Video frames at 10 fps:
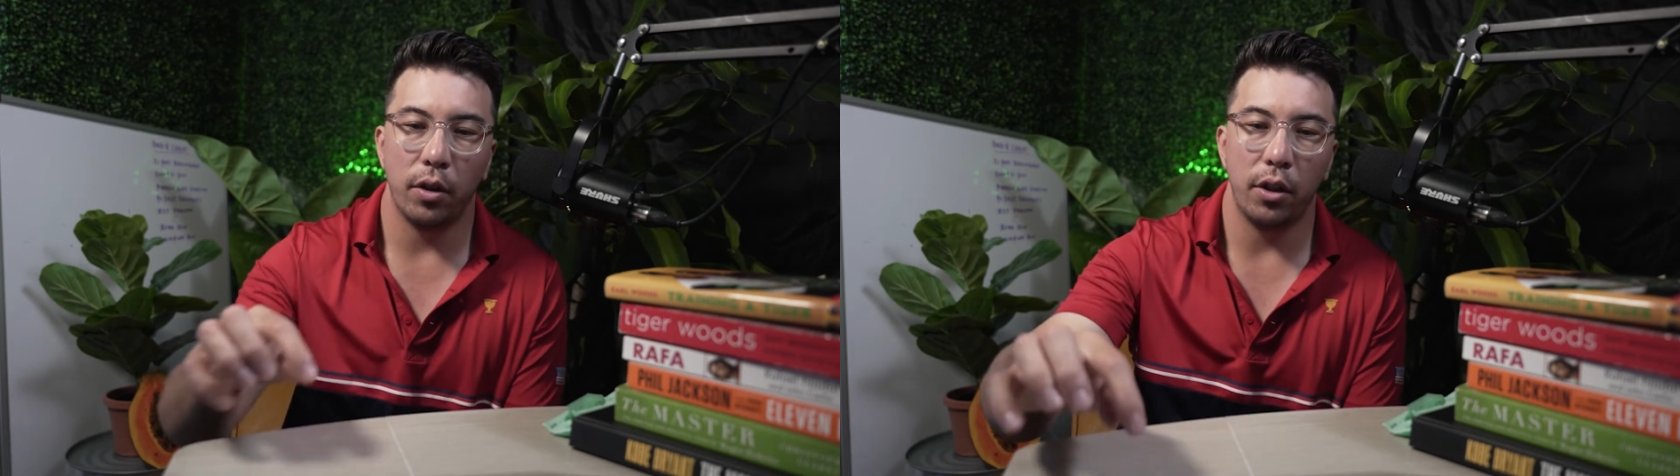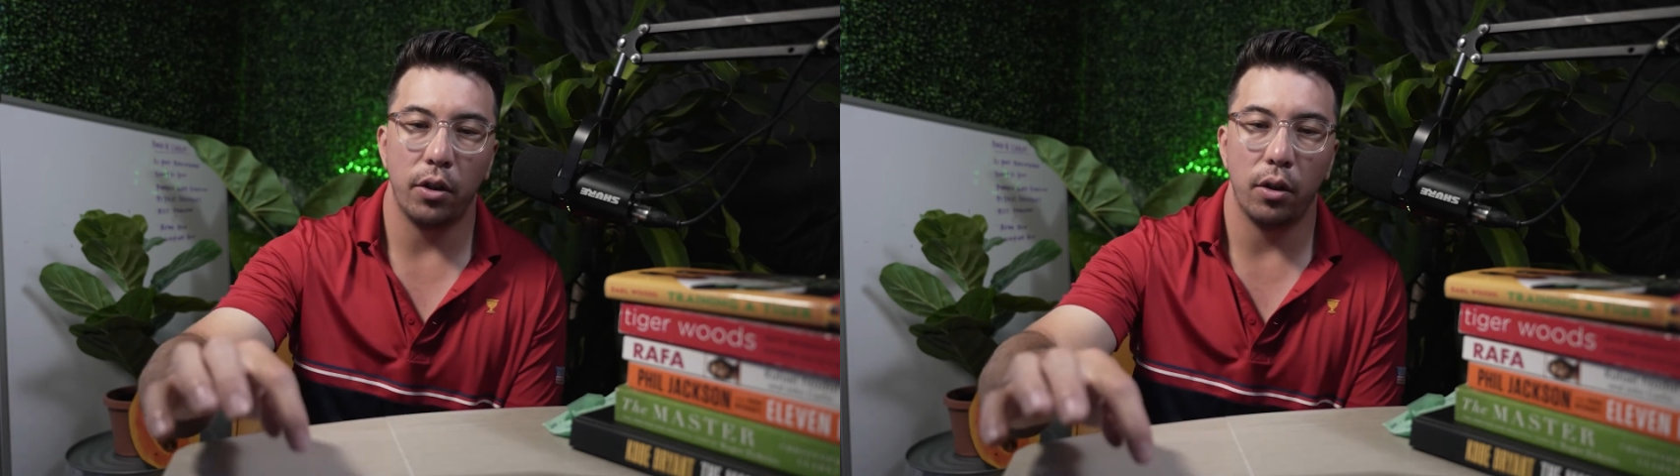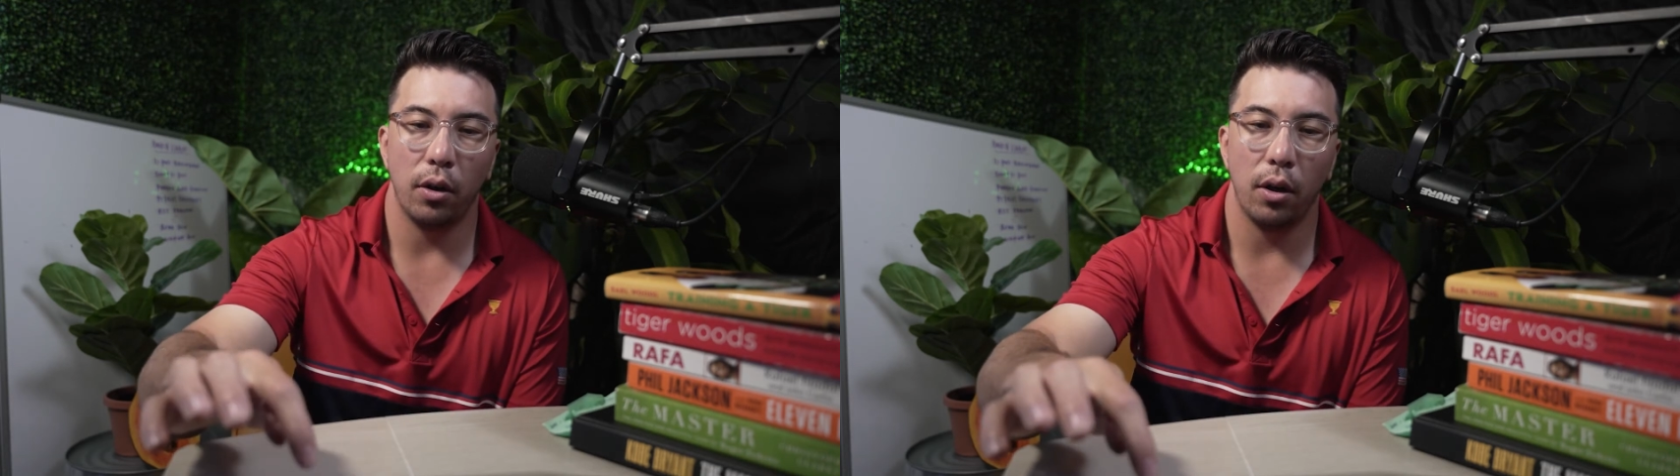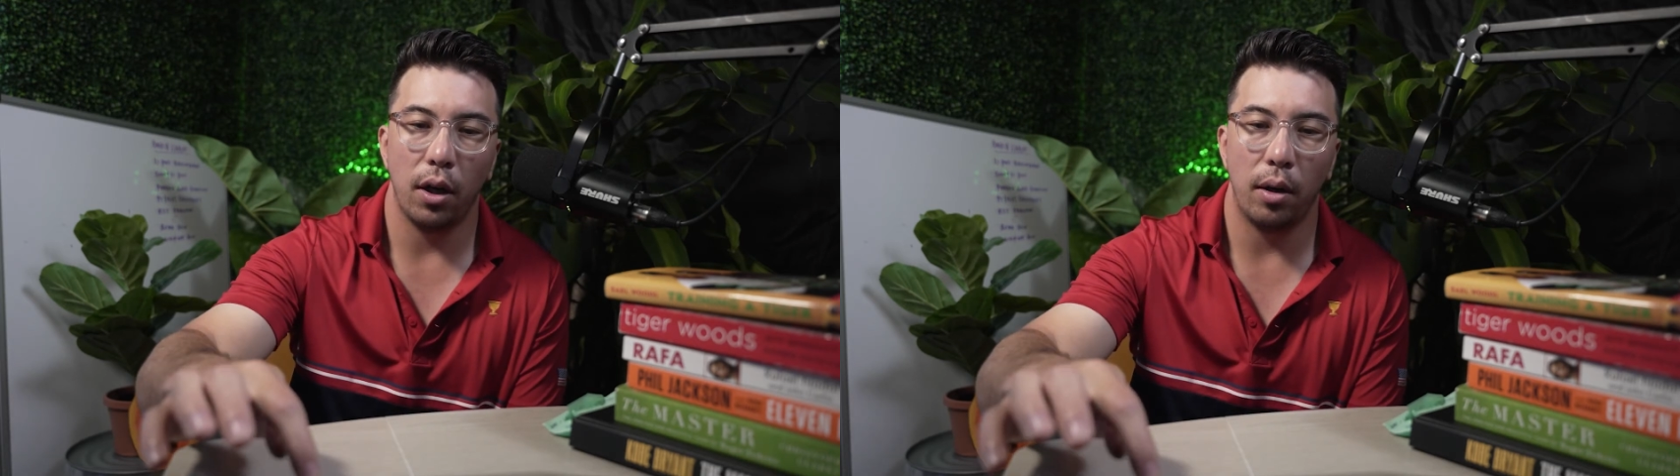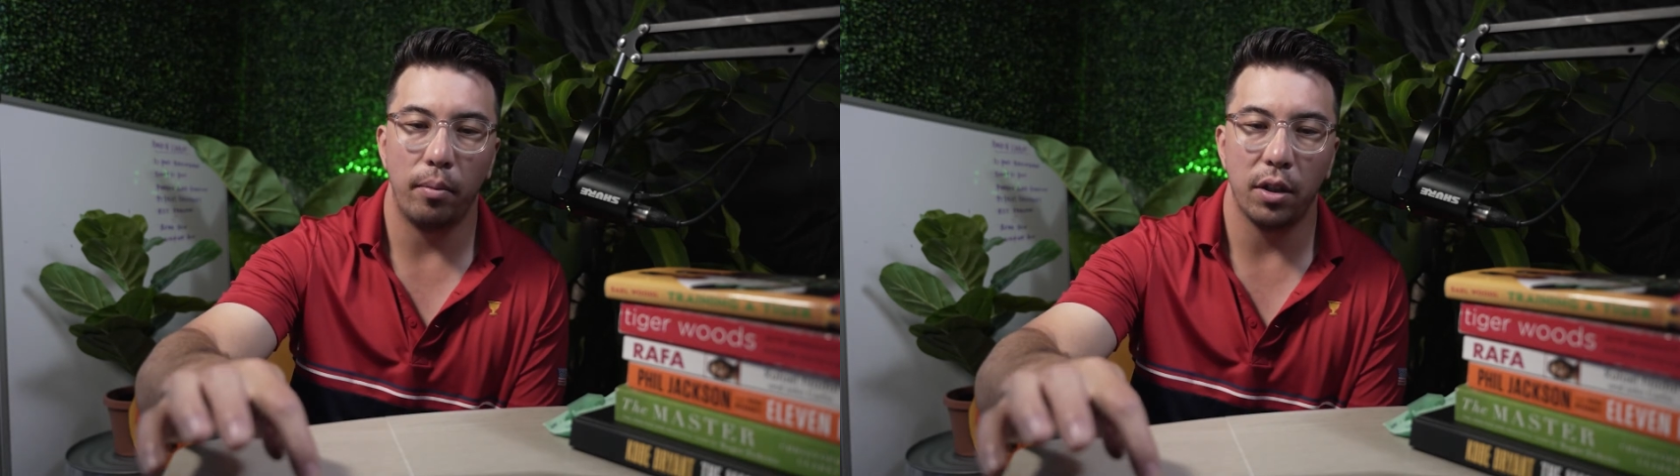teacher,
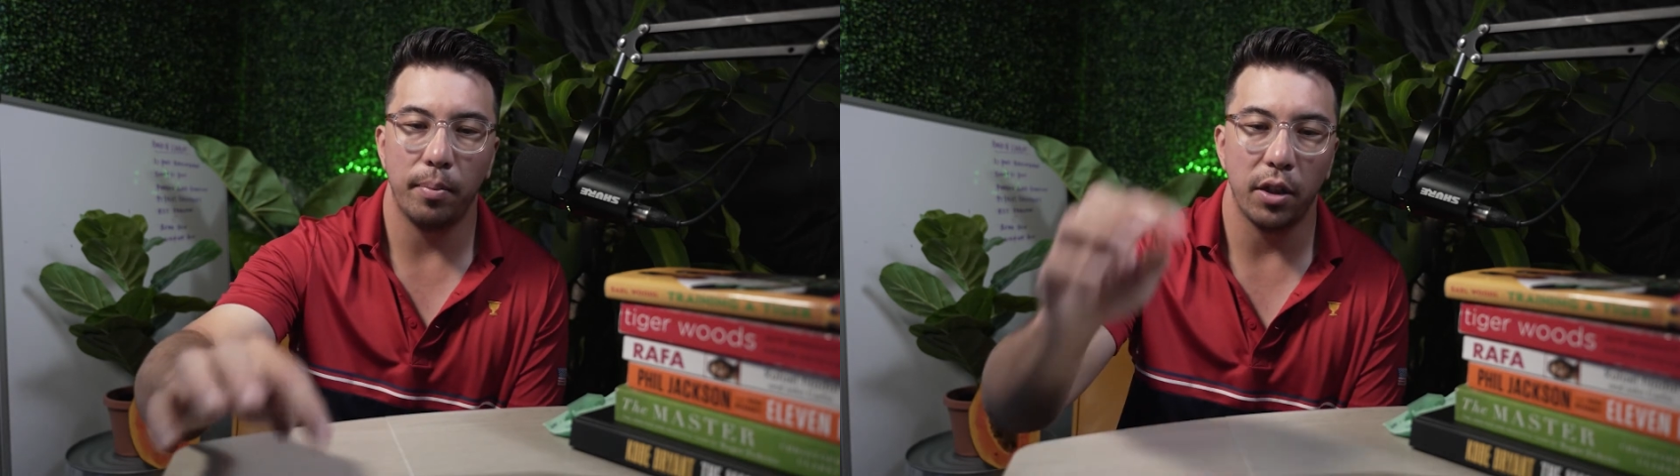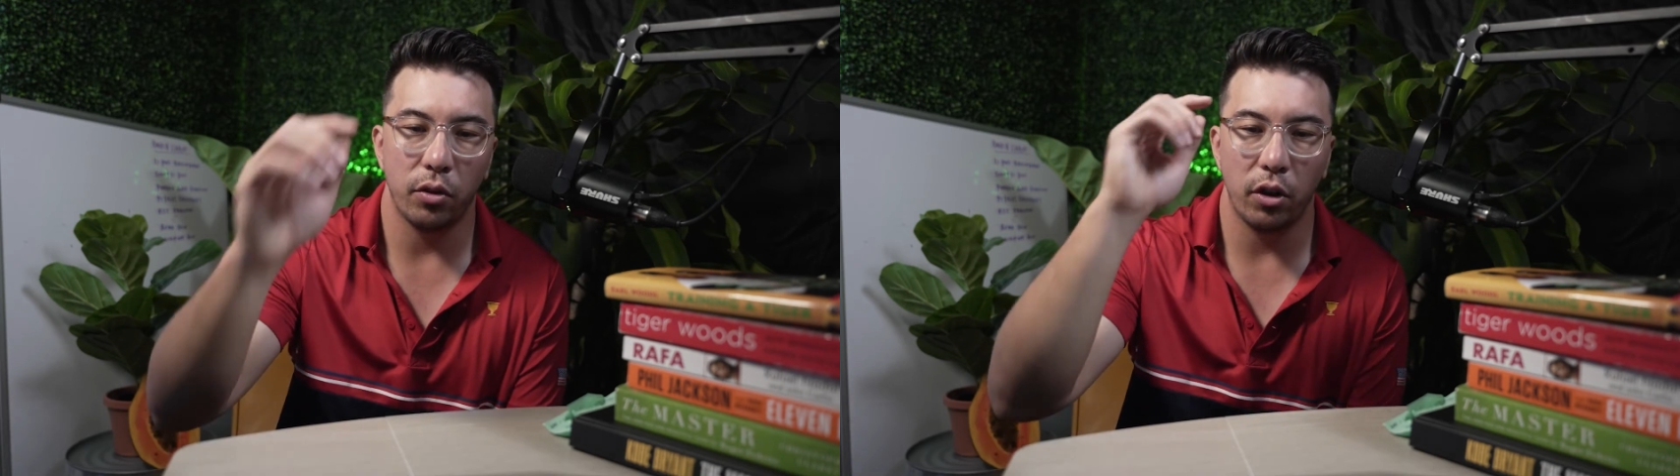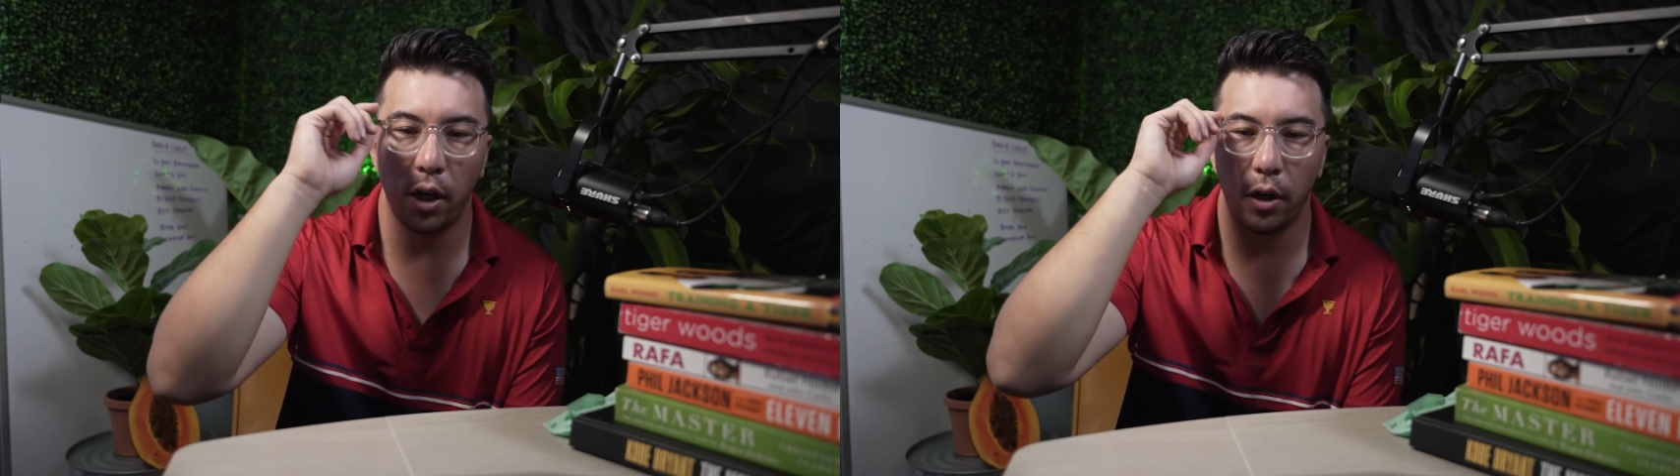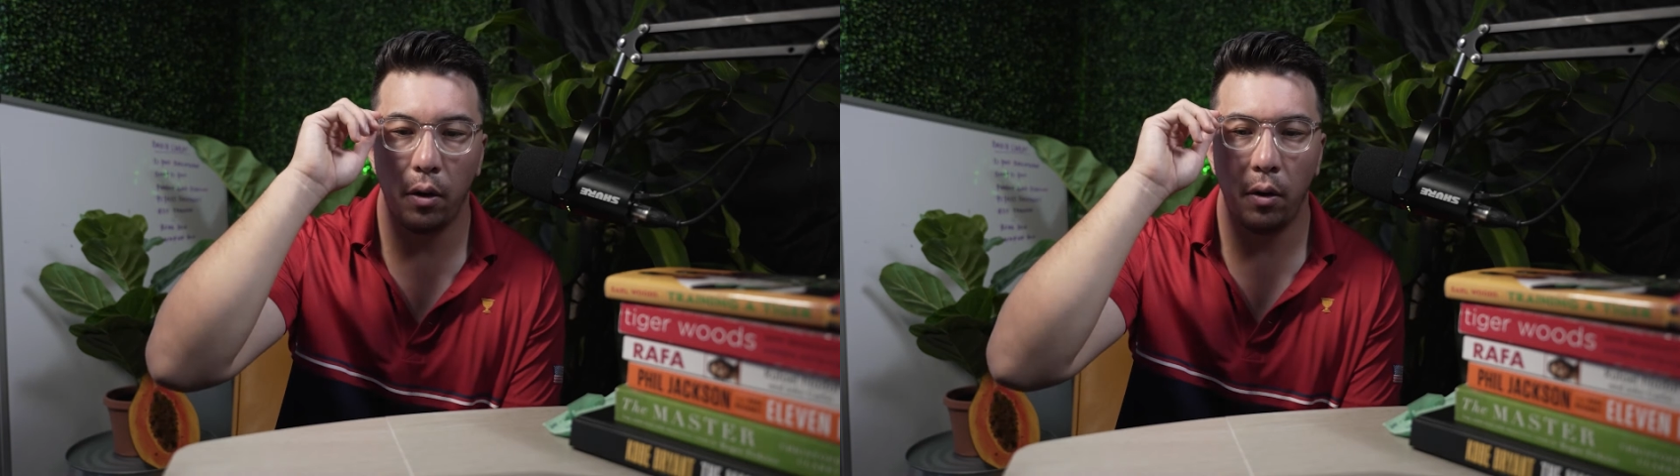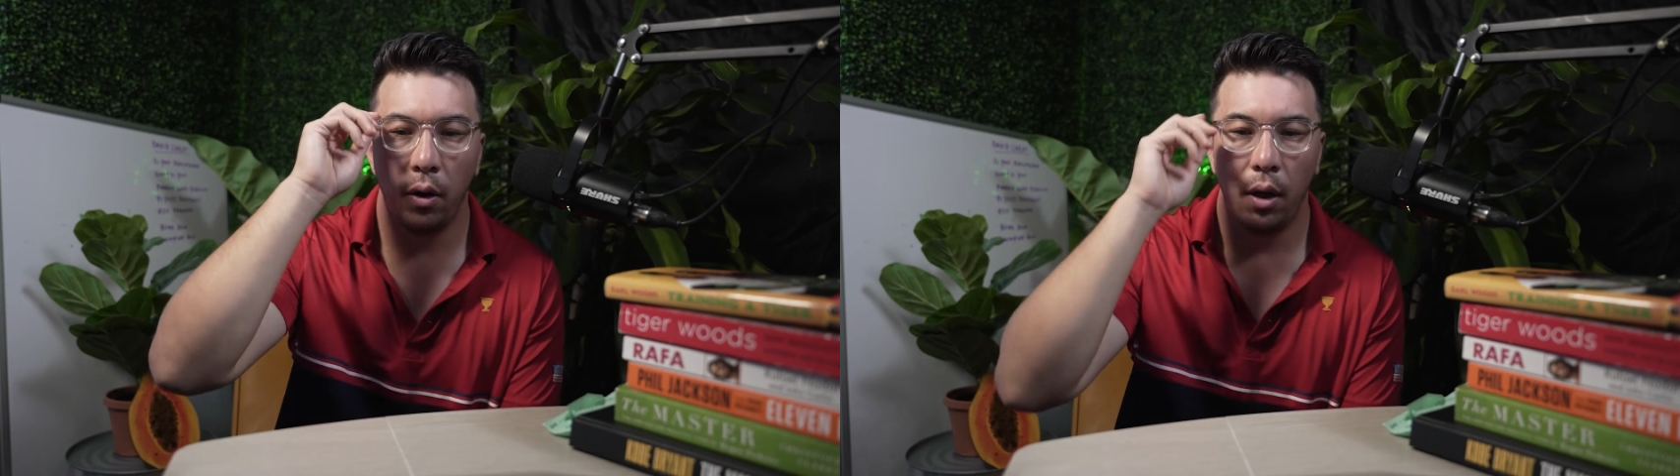Miss Mastriano.